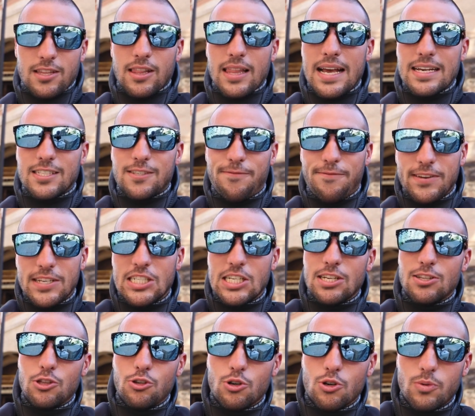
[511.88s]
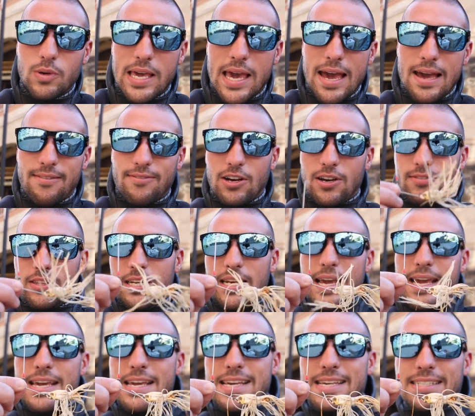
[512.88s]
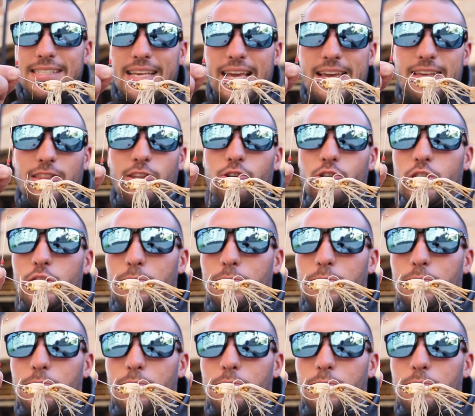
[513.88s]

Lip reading: The last fishing lure we have of the day is a little